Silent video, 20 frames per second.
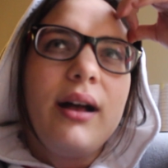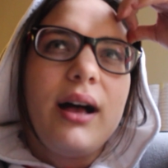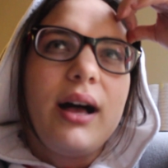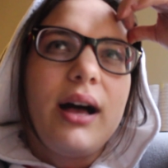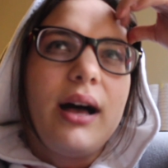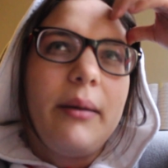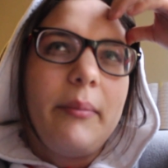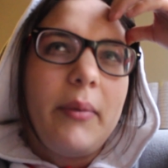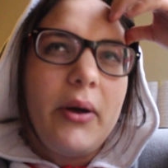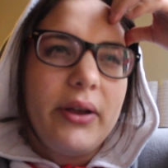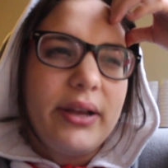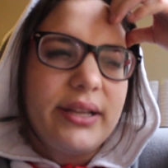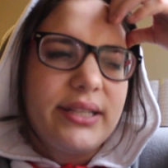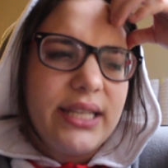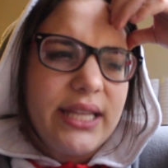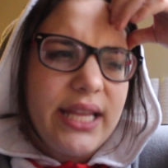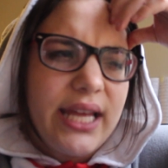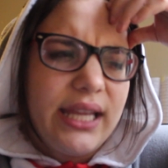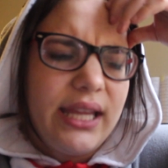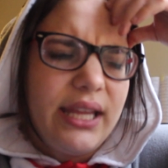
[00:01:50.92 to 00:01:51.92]
I'll get
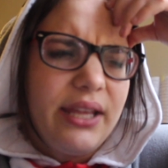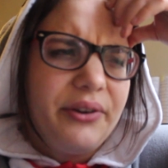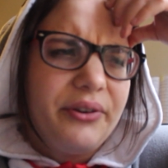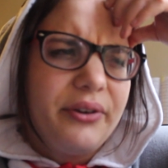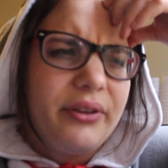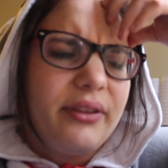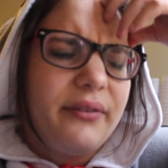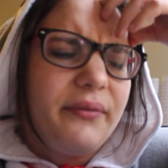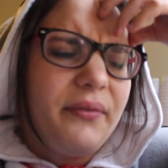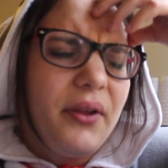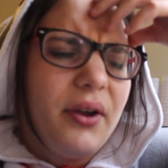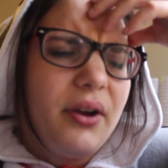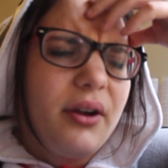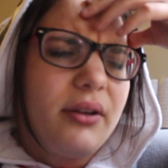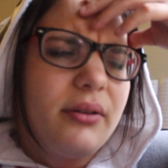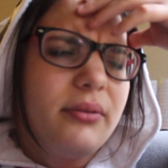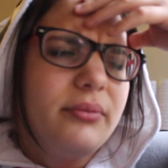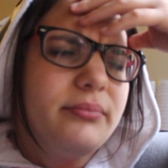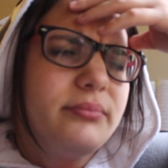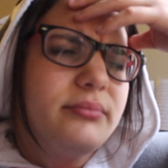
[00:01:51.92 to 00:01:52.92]
to that later in the
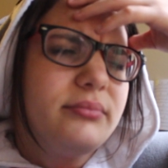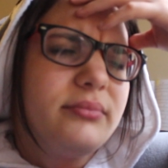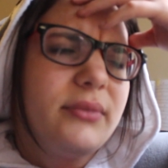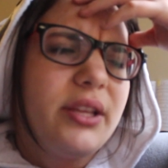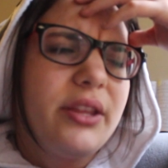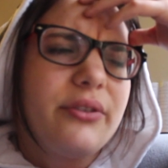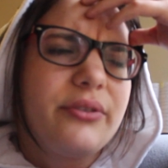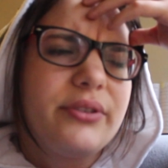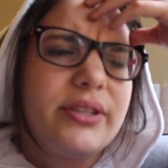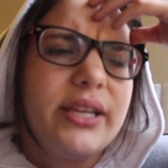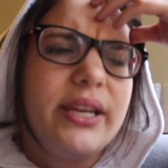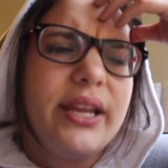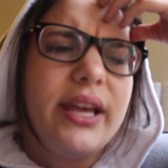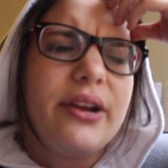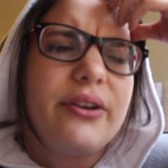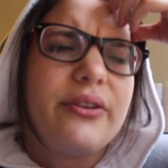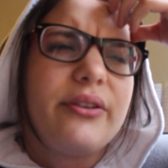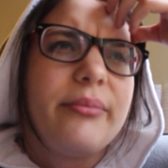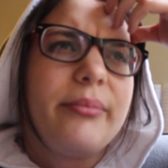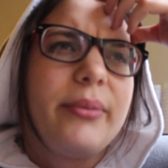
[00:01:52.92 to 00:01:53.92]
vlog, either today
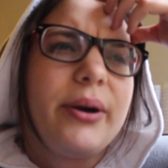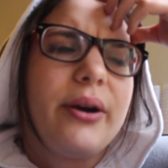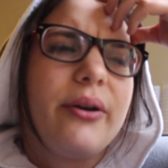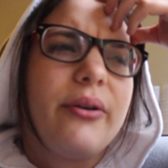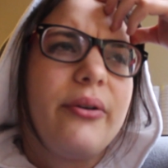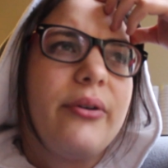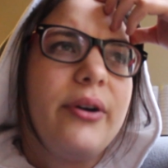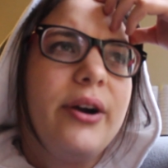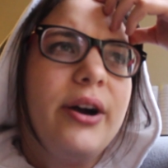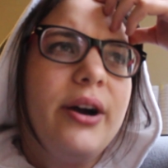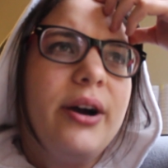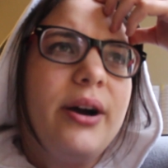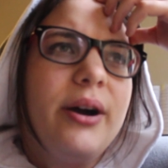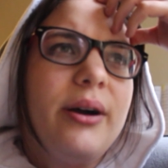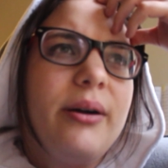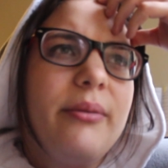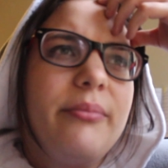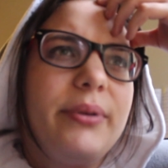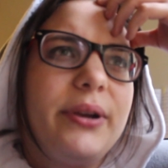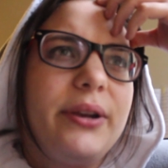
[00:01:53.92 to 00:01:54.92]
or tomorrow,
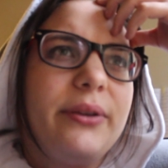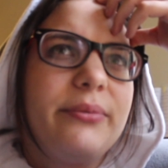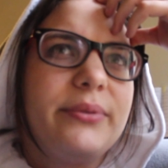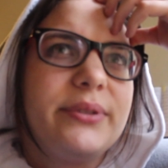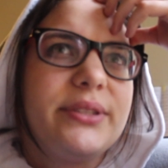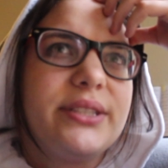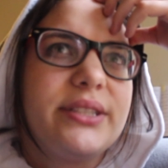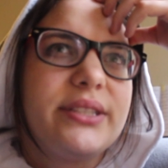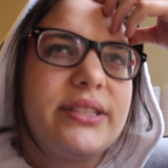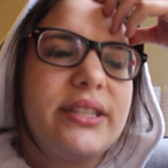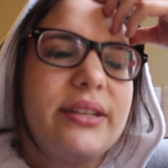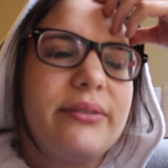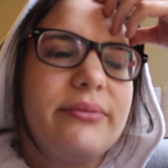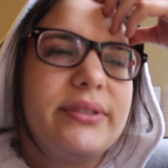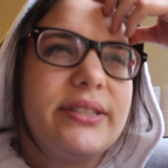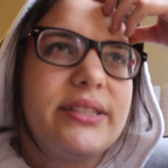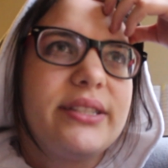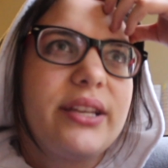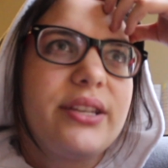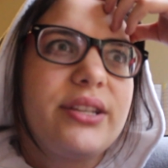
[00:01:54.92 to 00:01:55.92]
but it was
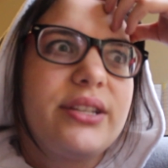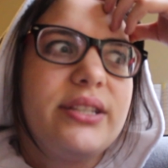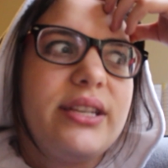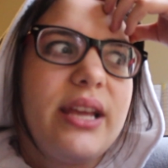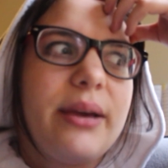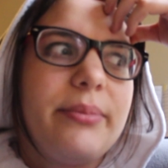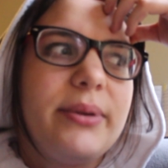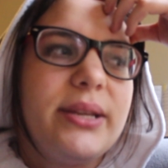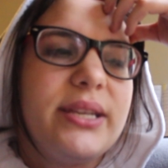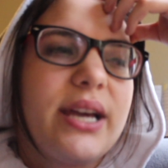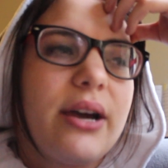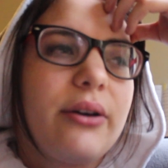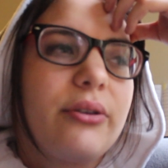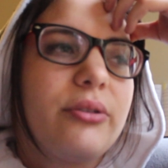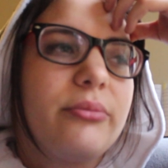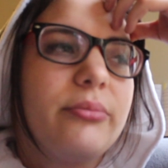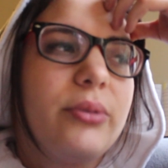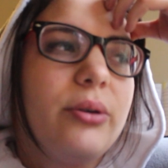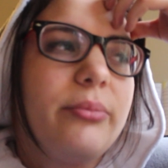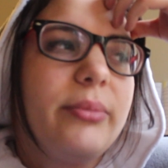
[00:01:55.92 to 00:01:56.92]
such a Debbie
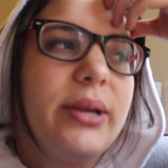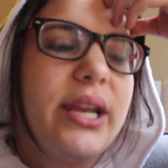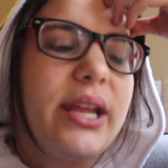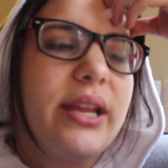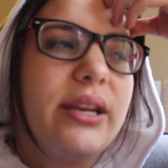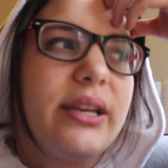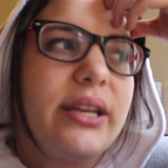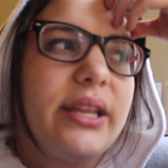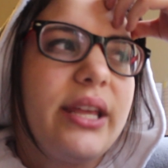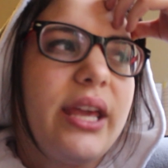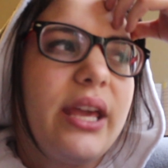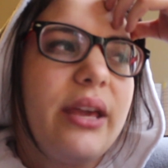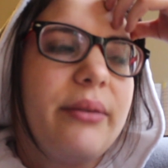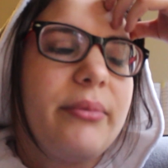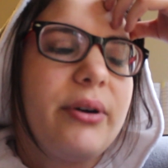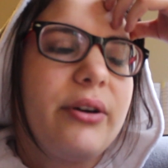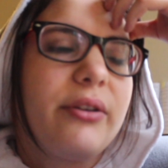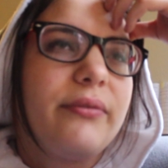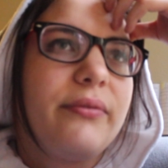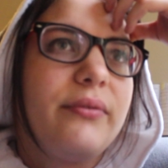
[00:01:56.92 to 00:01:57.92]
Downer moment, and it
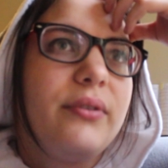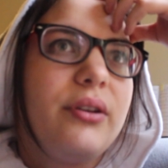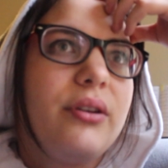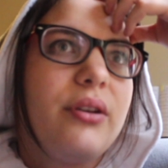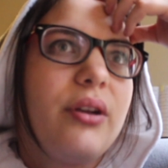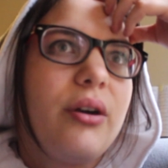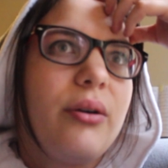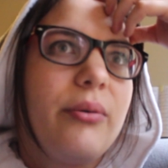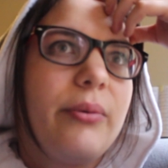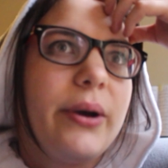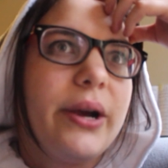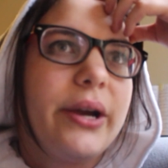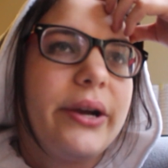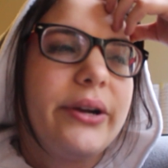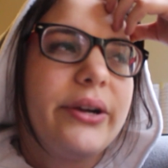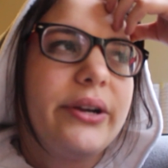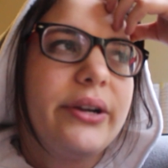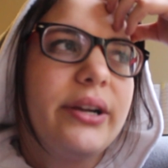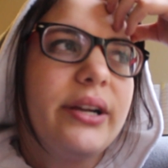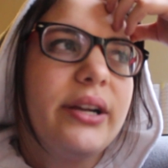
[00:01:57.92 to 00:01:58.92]
came out of
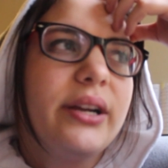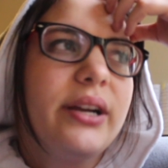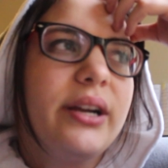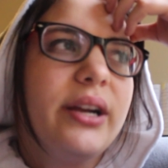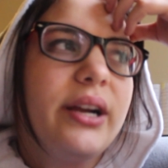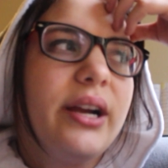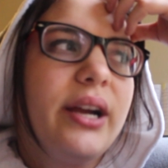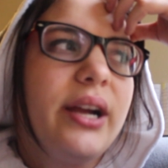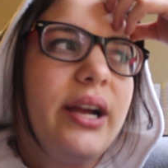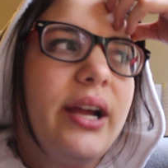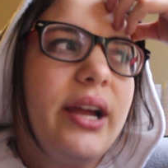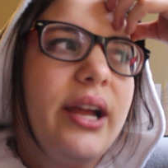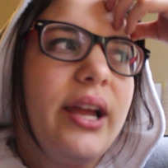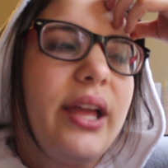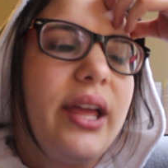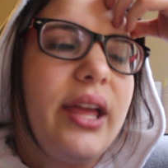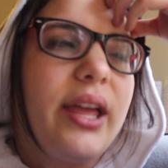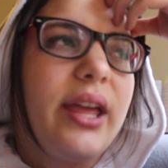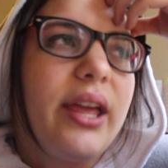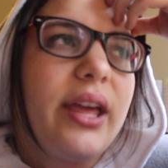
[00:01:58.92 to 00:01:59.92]
nowhere,
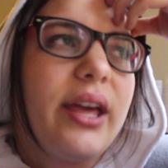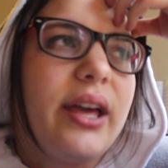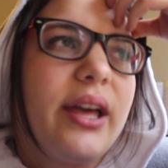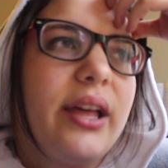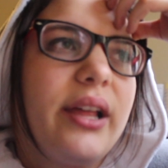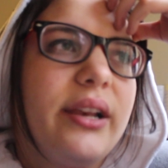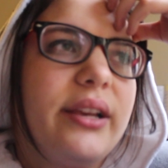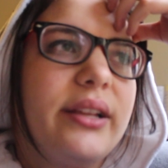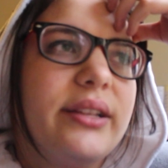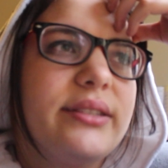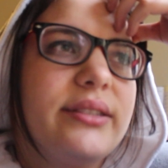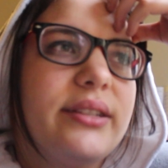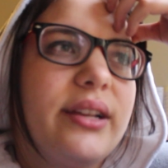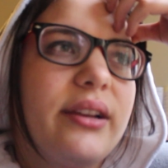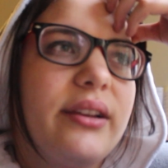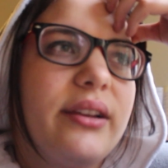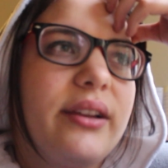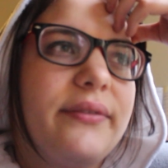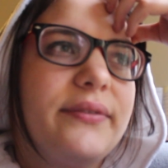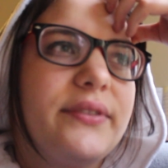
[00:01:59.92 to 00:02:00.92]
and it's
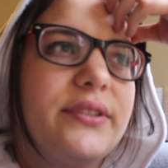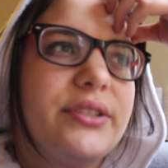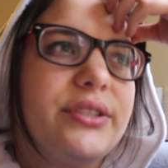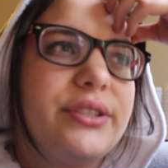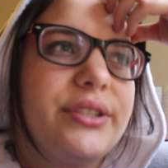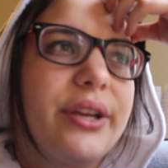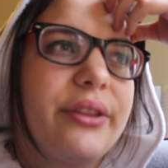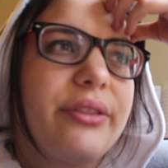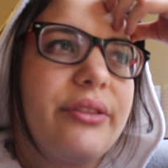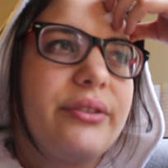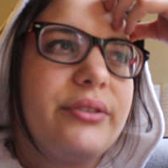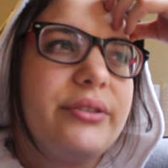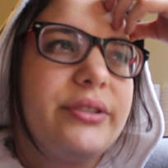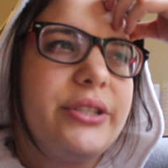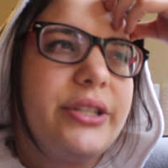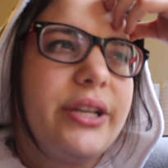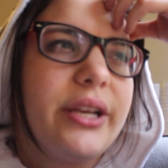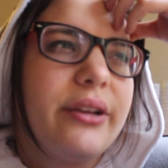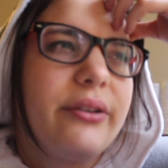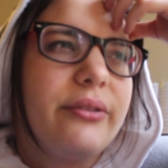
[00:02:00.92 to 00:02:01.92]
not enough to shut the
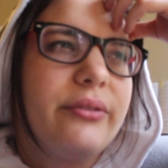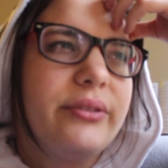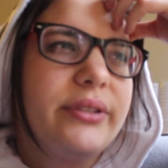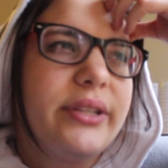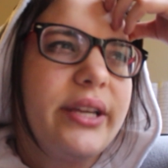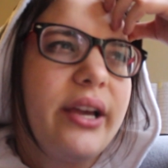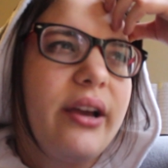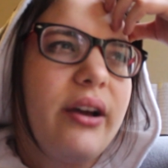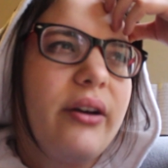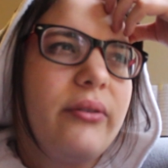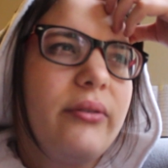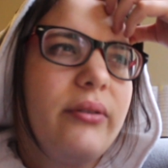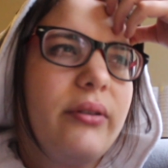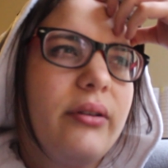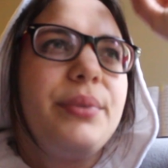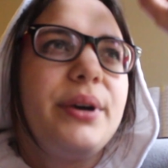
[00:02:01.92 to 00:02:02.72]
channel down,